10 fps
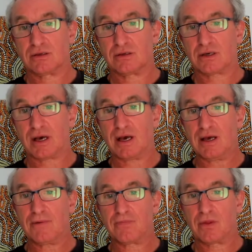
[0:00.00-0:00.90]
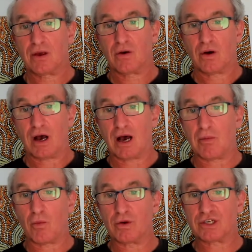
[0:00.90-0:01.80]
okay,
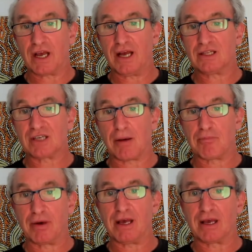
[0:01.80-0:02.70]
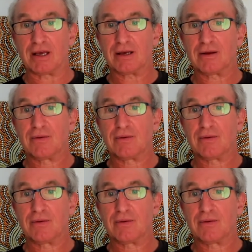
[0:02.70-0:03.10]
which ends up being